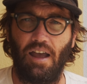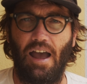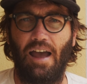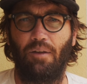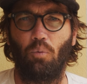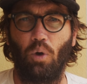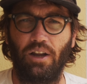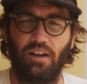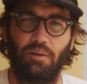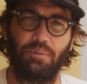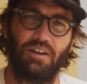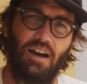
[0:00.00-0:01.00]
and when
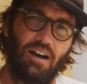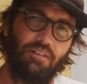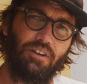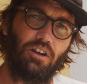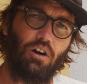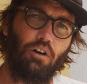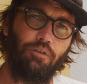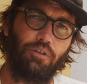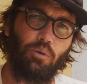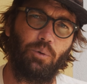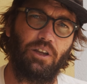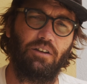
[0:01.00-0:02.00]
I'm carving off
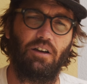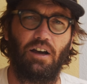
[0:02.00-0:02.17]
the wind,